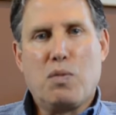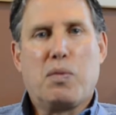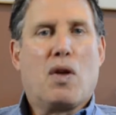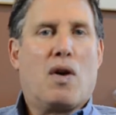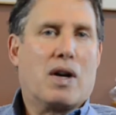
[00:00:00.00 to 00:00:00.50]

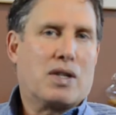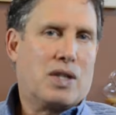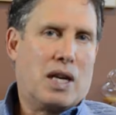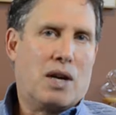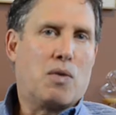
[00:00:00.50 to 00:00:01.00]
blogs
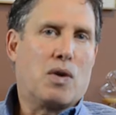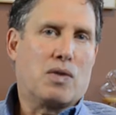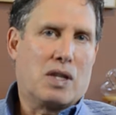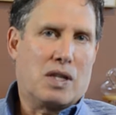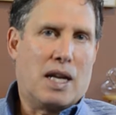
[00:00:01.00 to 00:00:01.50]
that I wrote
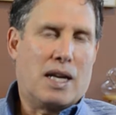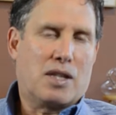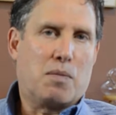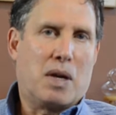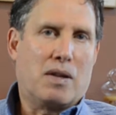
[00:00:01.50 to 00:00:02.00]
this
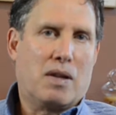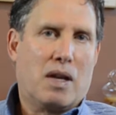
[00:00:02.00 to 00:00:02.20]
last month.